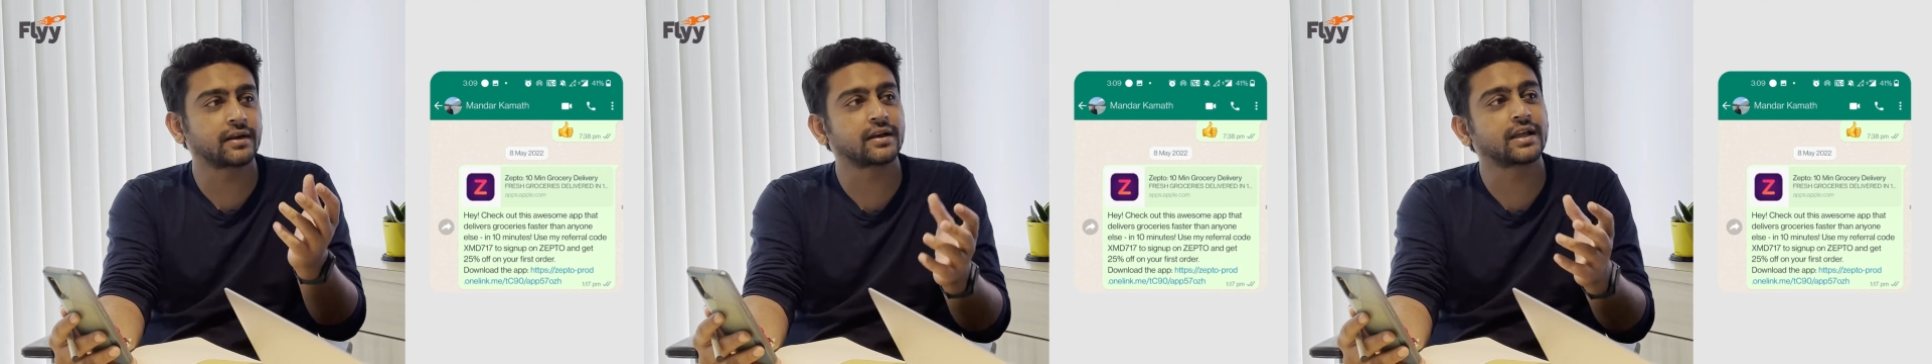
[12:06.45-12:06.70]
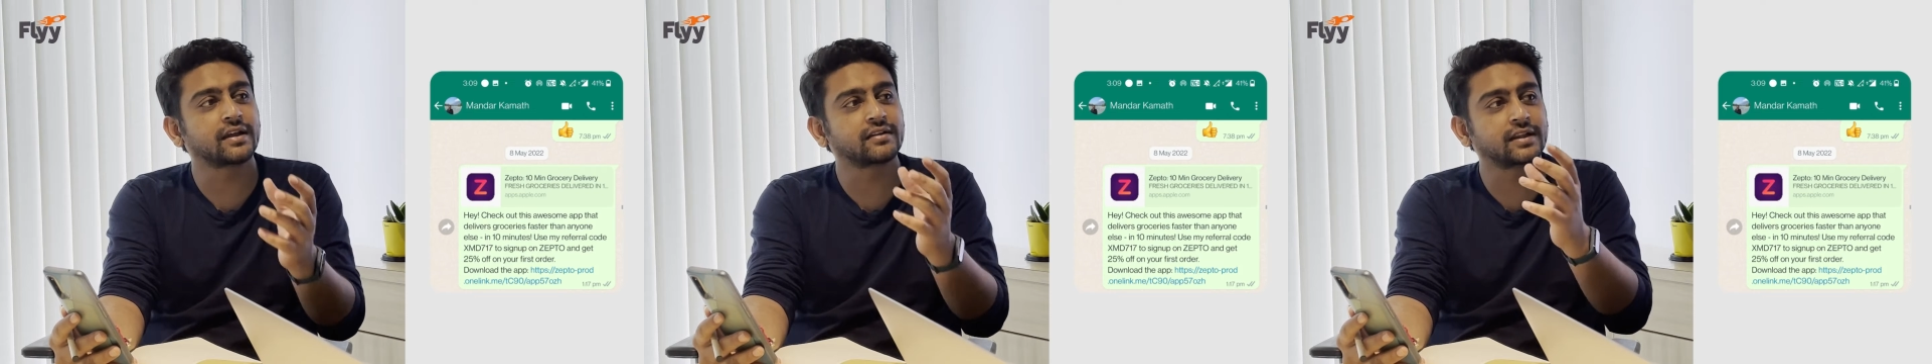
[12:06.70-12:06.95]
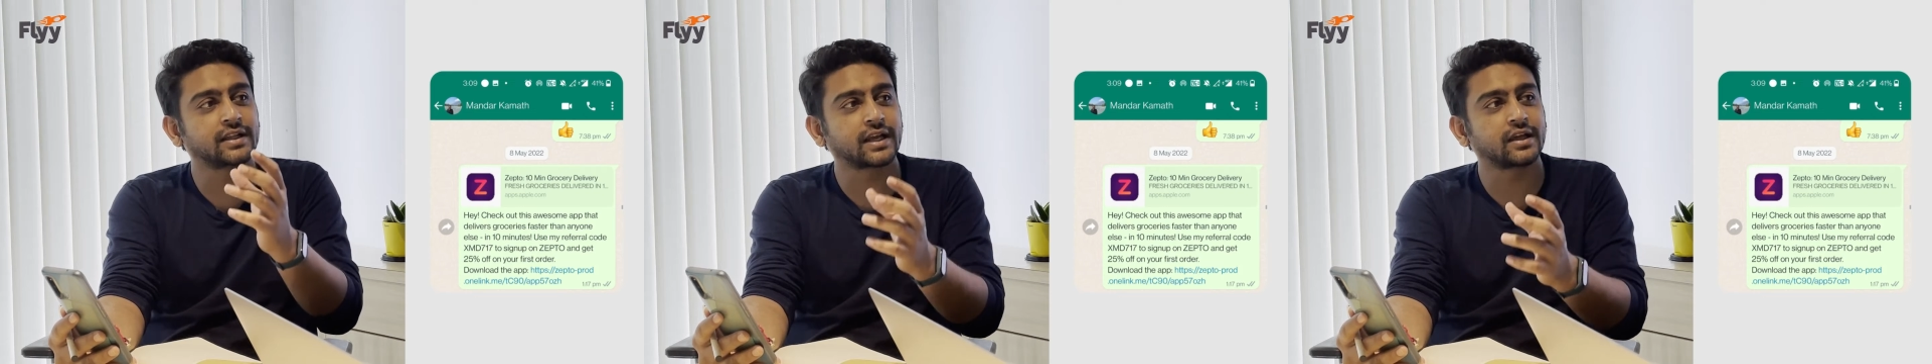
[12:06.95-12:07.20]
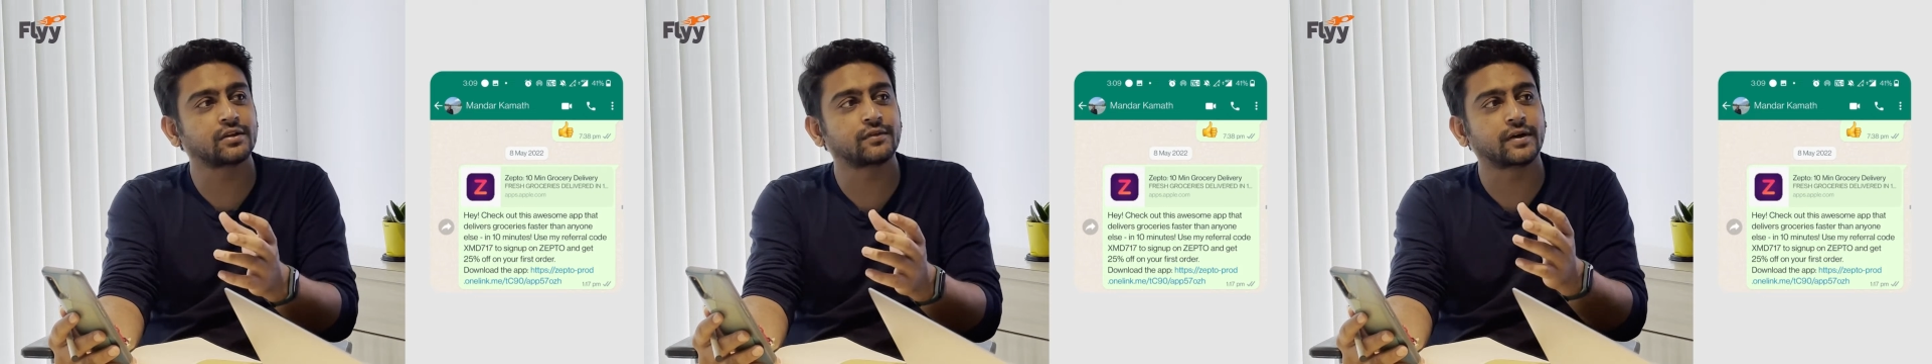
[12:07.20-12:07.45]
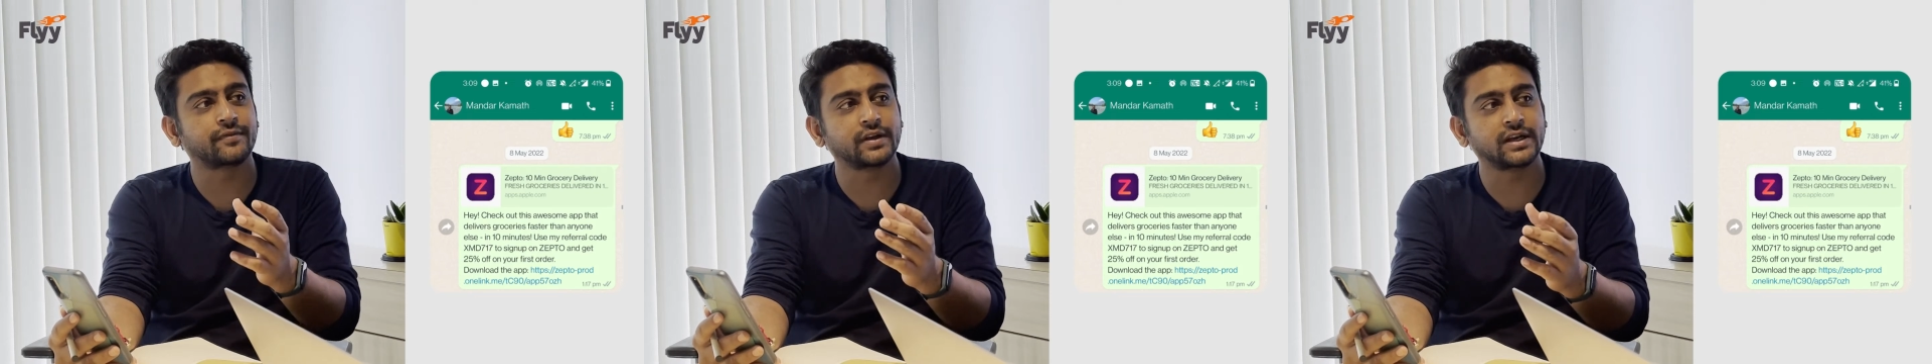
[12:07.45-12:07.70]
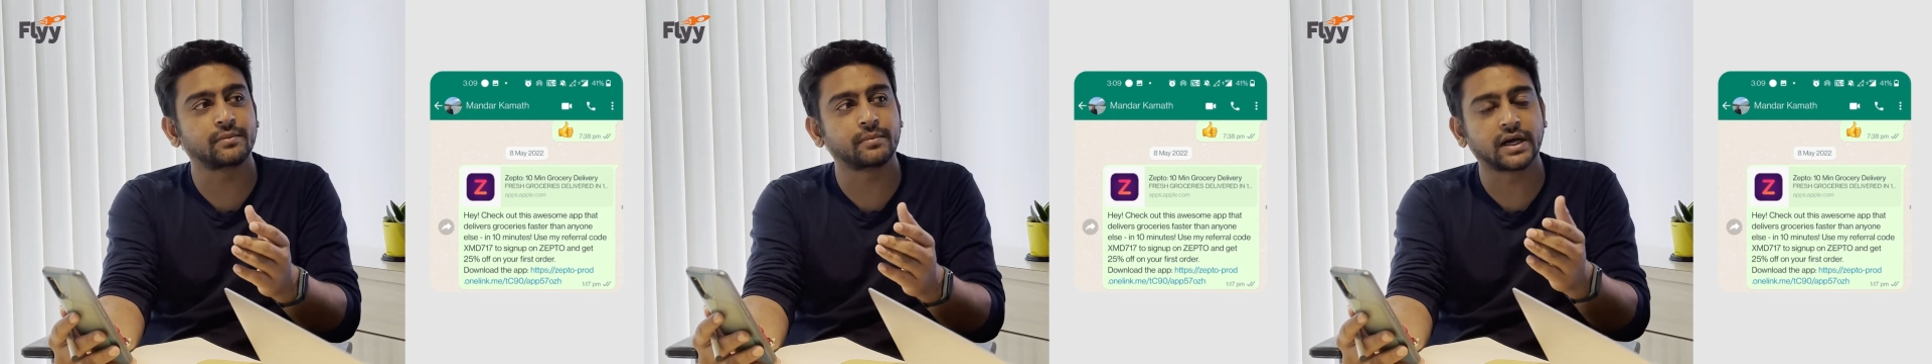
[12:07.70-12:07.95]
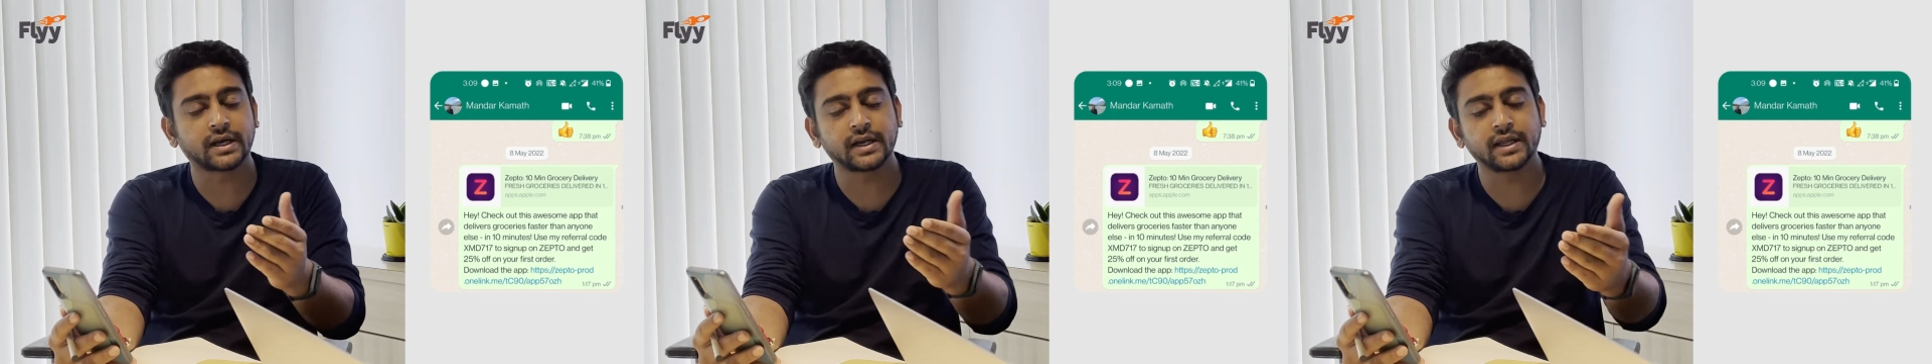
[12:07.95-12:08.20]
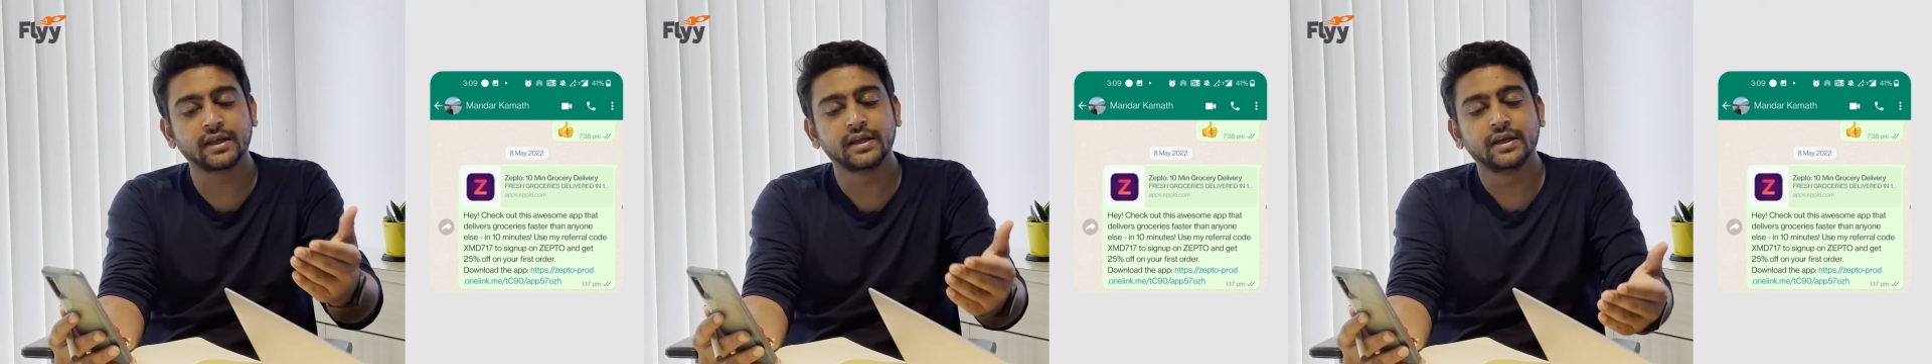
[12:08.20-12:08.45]
In the case of affiliate
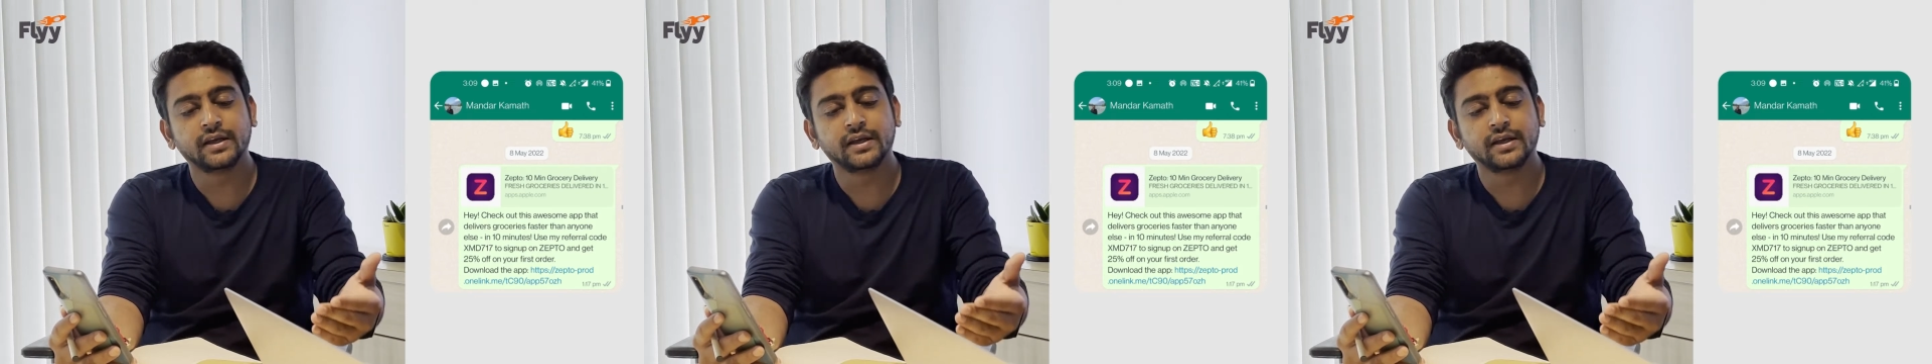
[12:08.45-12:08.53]
marketing,